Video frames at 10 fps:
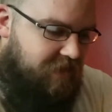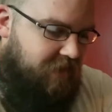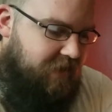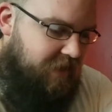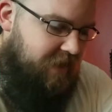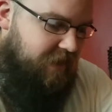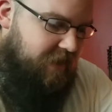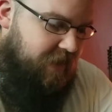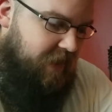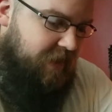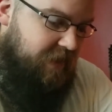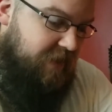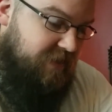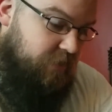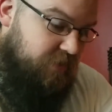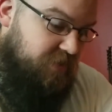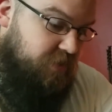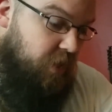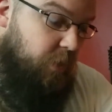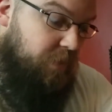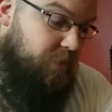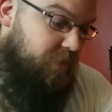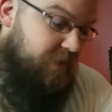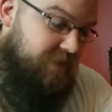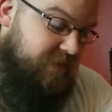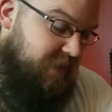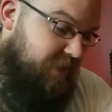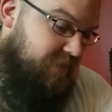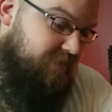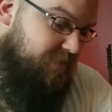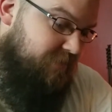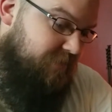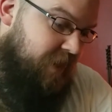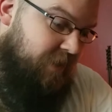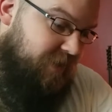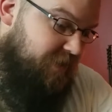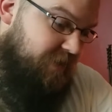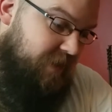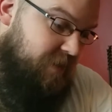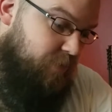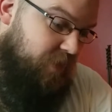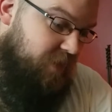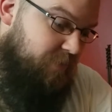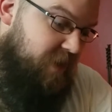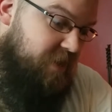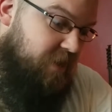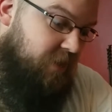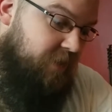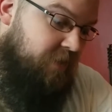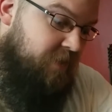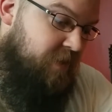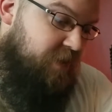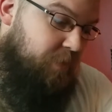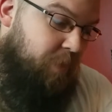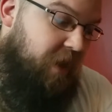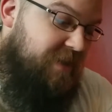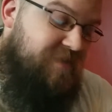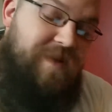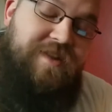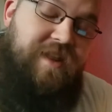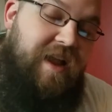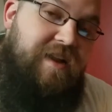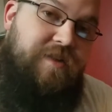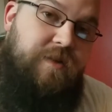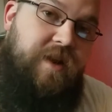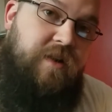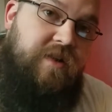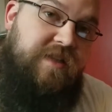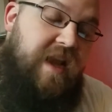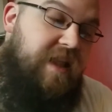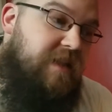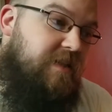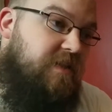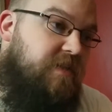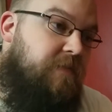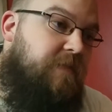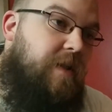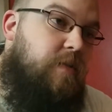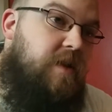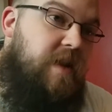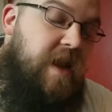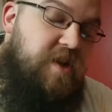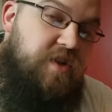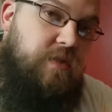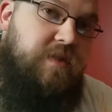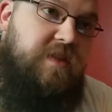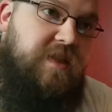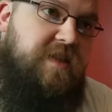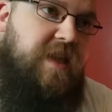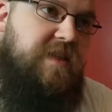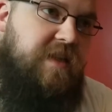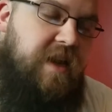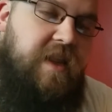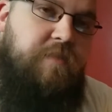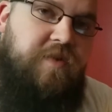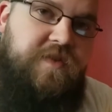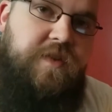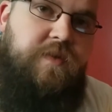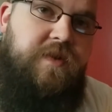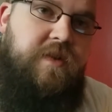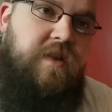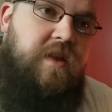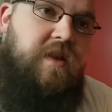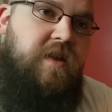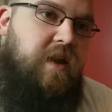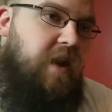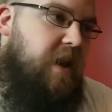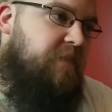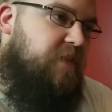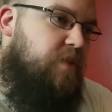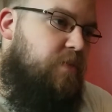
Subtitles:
And as I was going through this, Eric, again, I want to commend you on your positive mental attitude here, because that is foundational to success in any pursuit. If